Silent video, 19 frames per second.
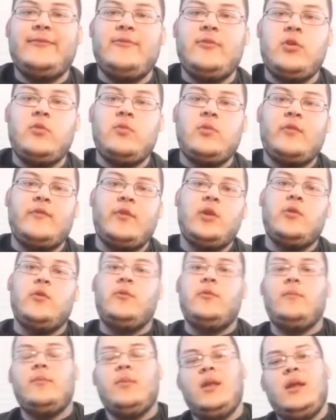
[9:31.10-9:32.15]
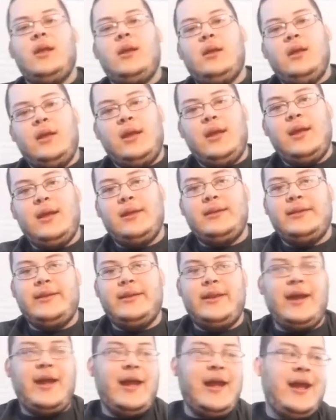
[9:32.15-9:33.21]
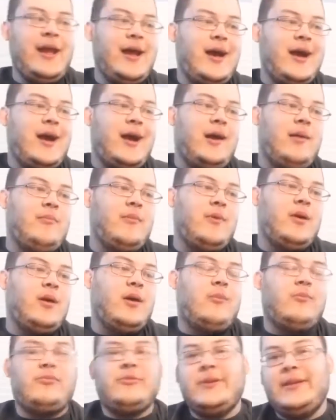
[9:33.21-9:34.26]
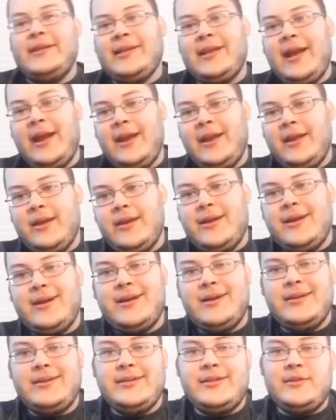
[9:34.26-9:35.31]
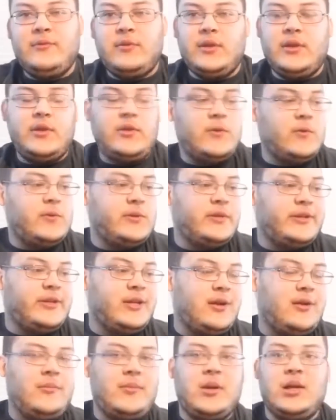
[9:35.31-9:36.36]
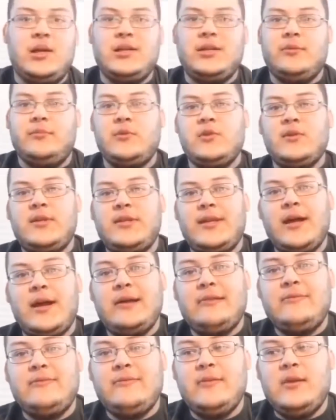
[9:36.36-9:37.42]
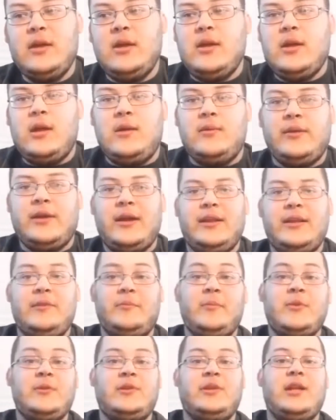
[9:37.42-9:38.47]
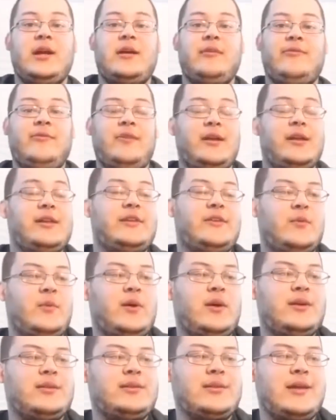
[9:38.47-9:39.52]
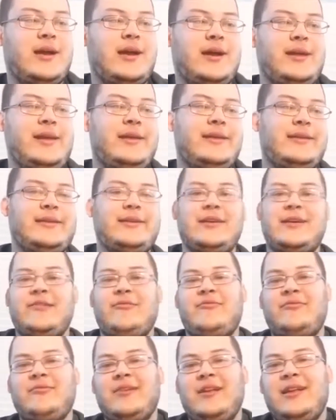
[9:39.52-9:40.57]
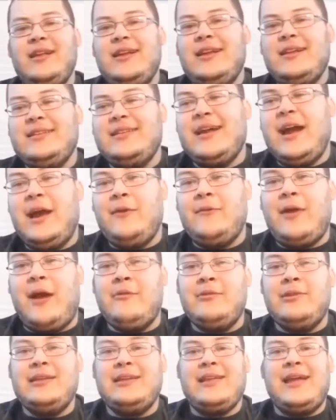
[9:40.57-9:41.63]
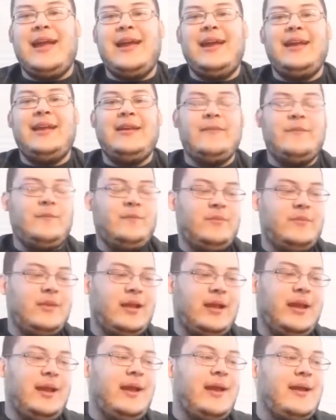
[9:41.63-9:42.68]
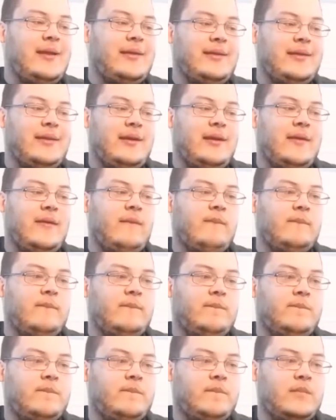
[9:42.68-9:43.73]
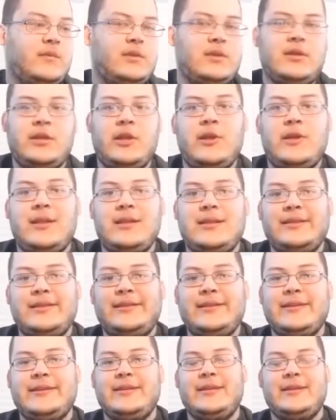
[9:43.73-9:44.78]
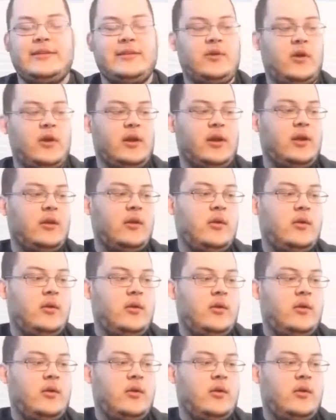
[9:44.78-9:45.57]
Food Review. And today, I'm pretty excited because we're doing some new stuff. I'm trying some new stuff as well as eating stuff that I really like. And so let's just get start.